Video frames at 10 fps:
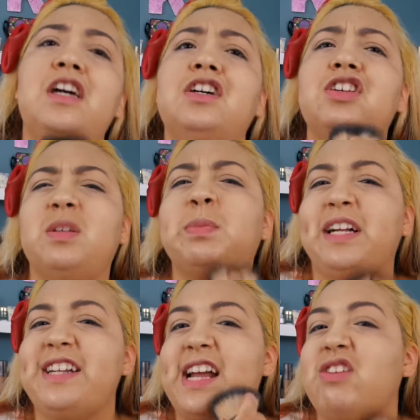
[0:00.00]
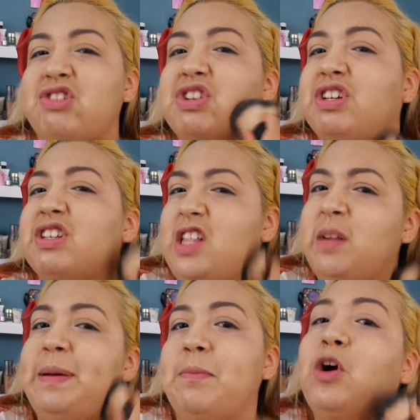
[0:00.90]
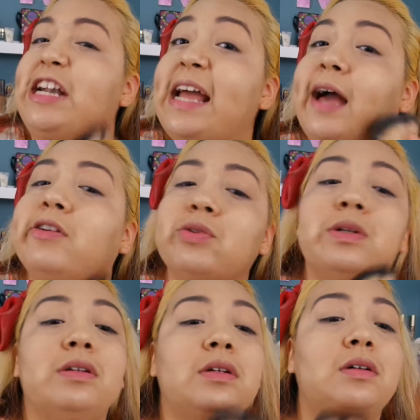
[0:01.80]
Just blend it out so it looks a little bit more natural.